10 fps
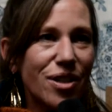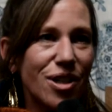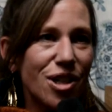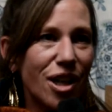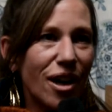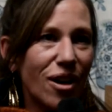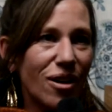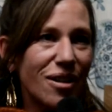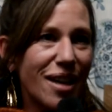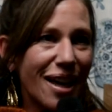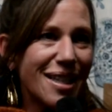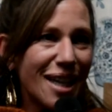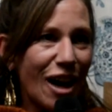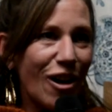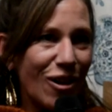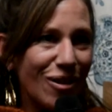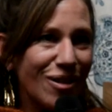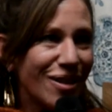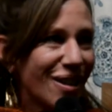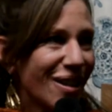to share, that's how
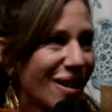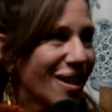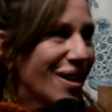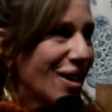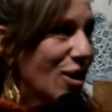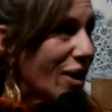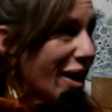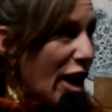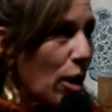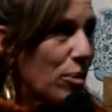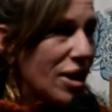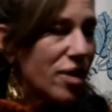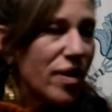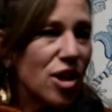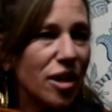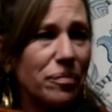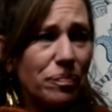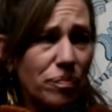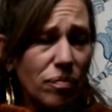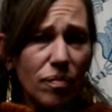you can help this vision.
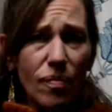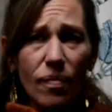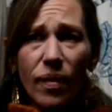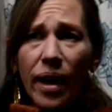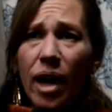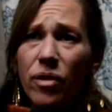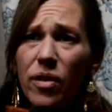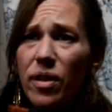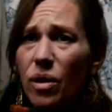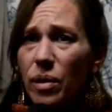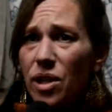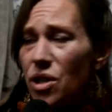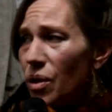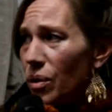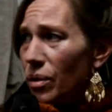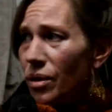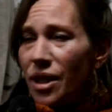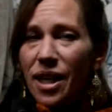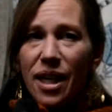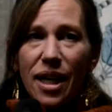Everything that we do
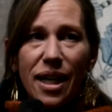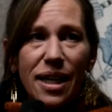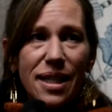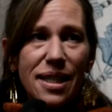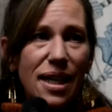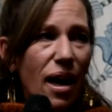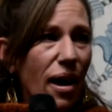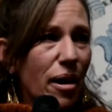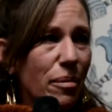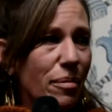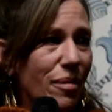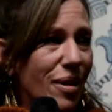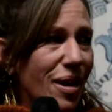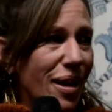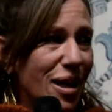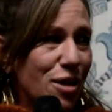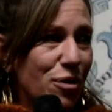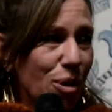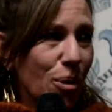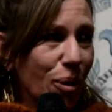is
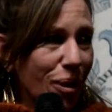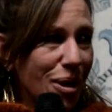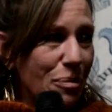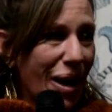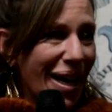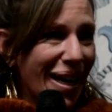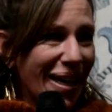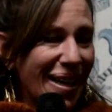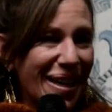fueled by